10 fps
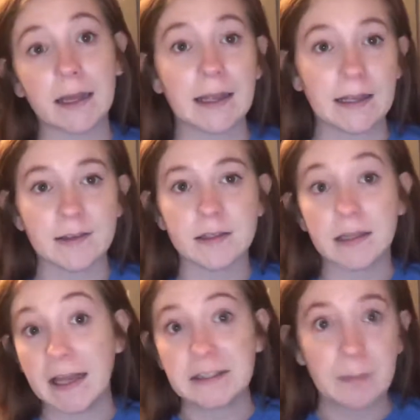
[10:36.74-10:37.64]
I guess,
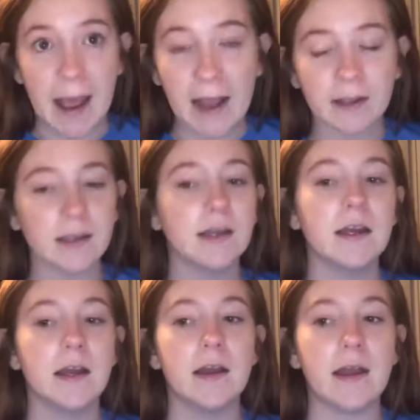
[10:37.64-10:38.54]
kicked back.
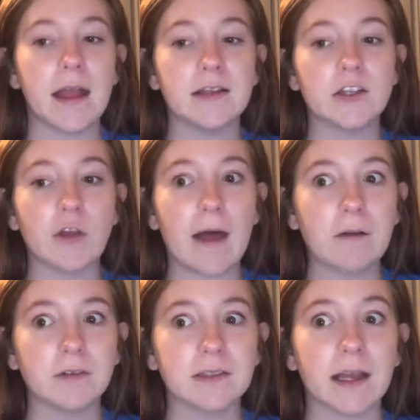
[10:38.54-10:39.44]
And so
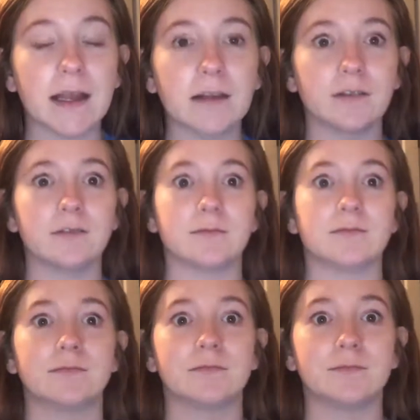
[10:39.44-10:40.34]
that was like,
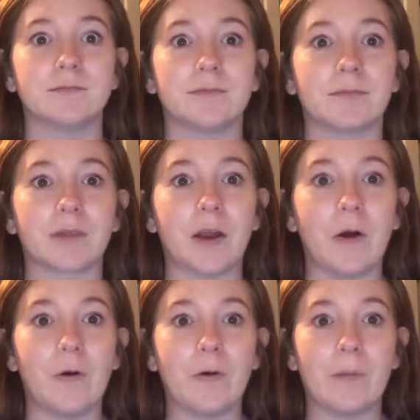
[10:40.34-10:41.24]

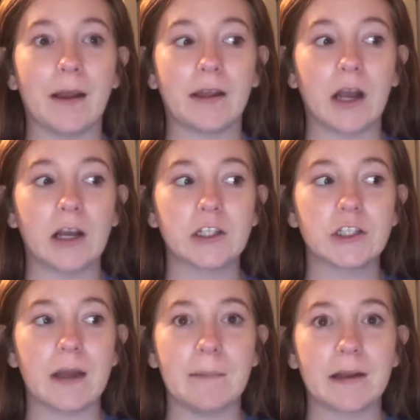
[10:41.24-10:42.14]
oh my
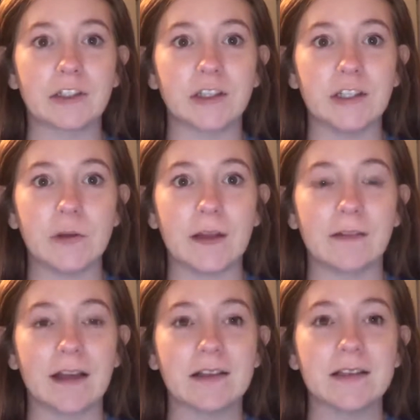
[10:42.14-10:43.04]
gosh, I'm actually doing
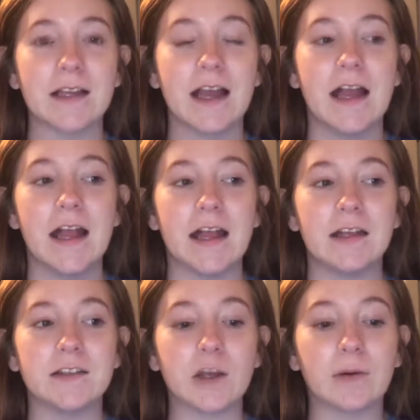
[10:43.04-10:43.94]
this.
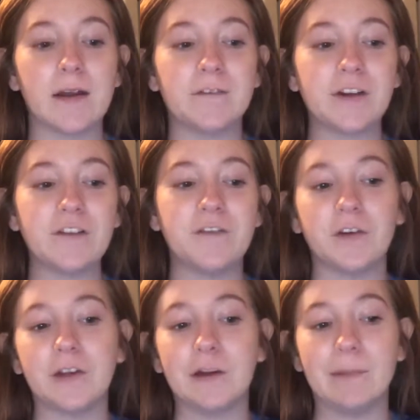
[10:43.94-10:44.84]
And so whenever you
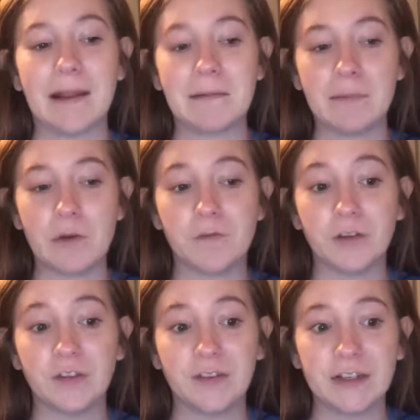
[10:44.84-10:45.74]
feel your baby move for
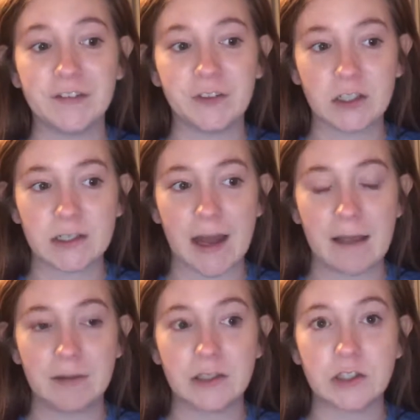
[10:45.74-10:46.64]
the very first
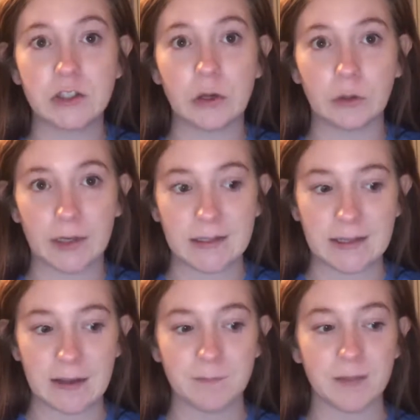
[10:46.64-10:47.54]
time, it's so
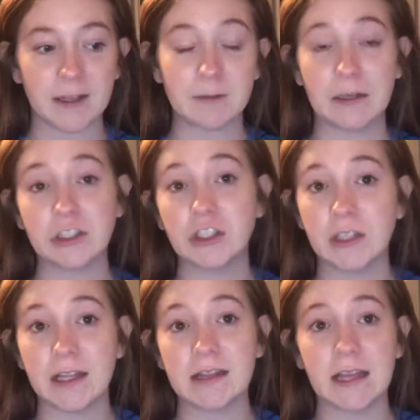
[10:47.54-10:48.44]
crazy,
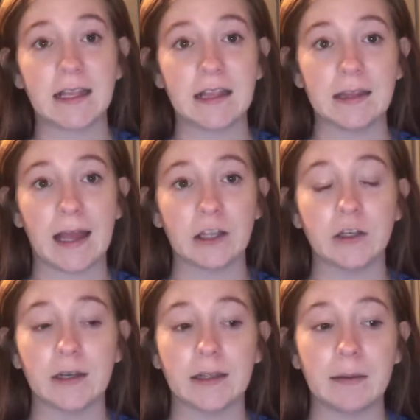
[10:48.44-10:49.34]
especially thinking that I
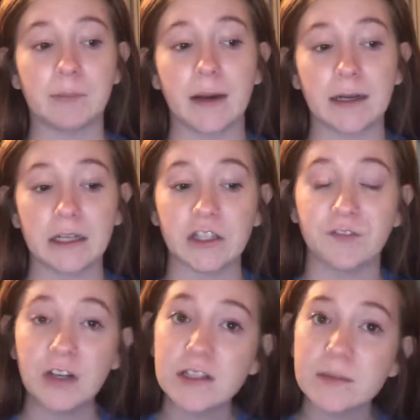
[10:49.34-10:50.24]
couldn't get pregnant in the
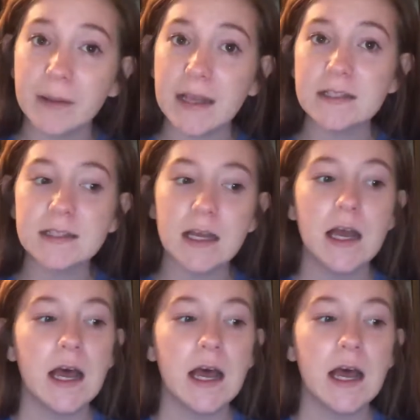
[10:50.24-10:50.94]
first place.